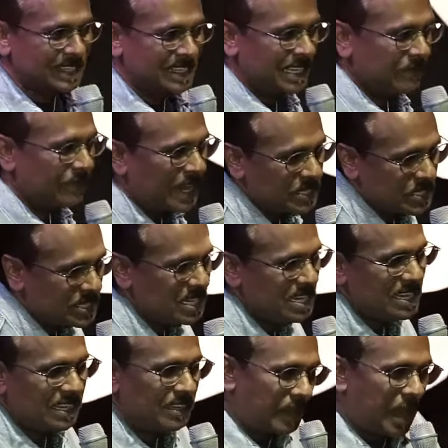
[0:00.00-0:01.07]
If I see
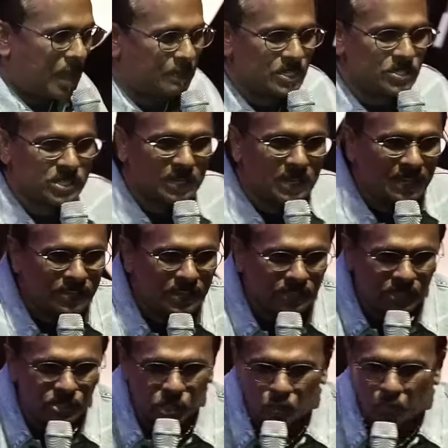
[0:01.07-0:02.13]
it happen, see,
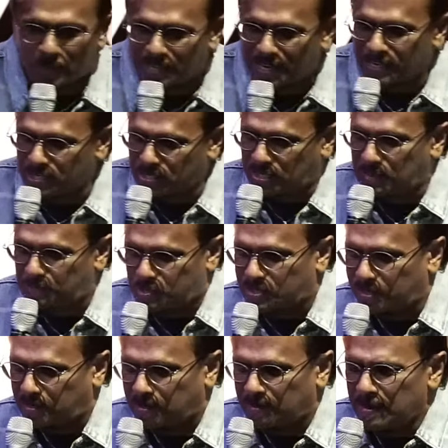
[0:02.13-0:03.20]
this is what I keep
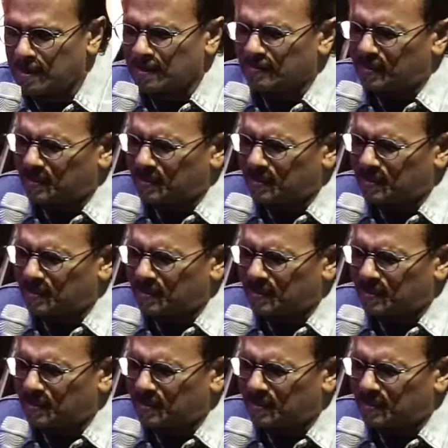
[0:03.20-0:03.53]
saying. The